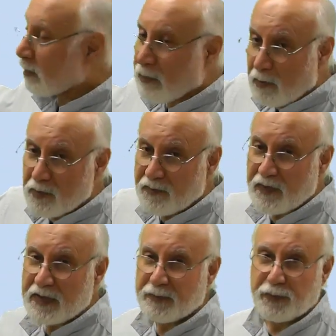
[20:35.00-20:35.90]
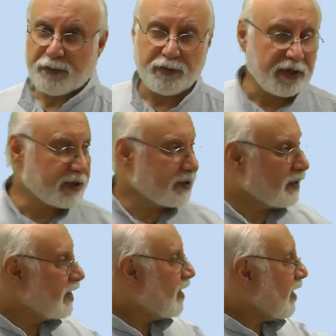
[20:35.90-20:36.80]
closed feasible region
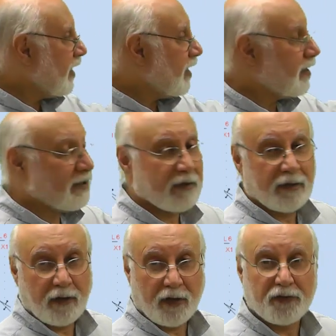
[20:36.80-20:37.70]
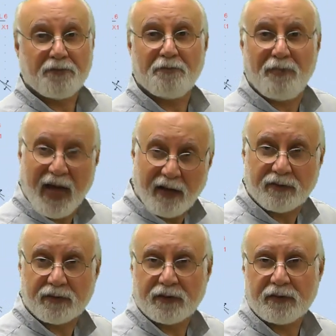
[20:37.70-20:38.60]
and
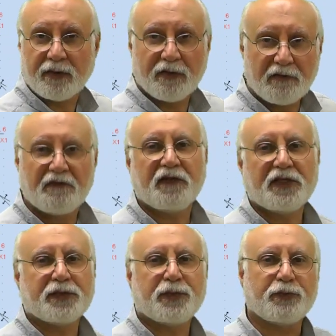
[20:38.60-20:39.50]
unbounded feasible